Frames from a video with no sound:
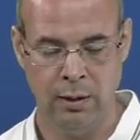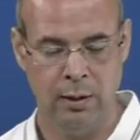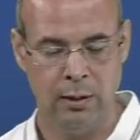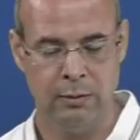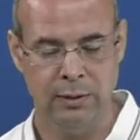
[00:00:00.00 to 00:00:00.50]

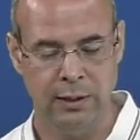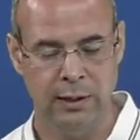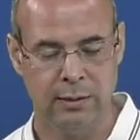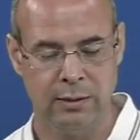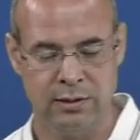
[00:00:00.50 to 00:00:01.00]
or in
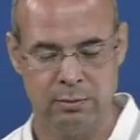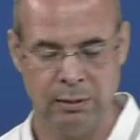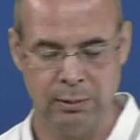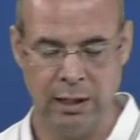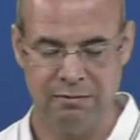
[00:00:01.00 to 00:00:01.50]
English, where
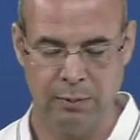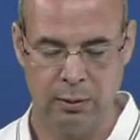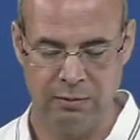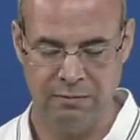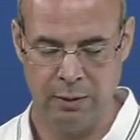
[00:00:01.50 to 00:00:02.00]
we have
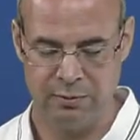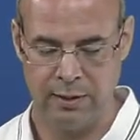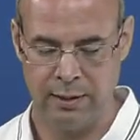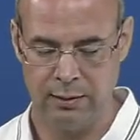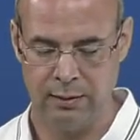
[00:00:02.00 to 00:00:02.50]
modal verbs
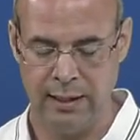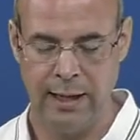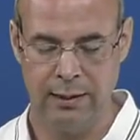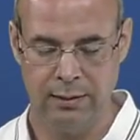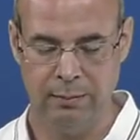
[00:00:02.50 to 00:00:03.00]
like
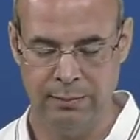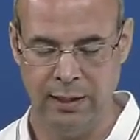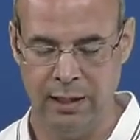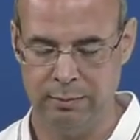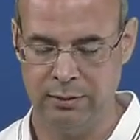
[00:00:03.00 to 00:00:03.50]
can, be
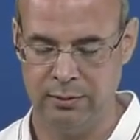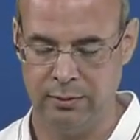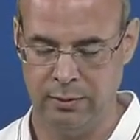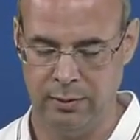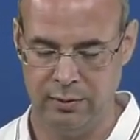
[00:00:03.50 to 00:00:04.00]
able to,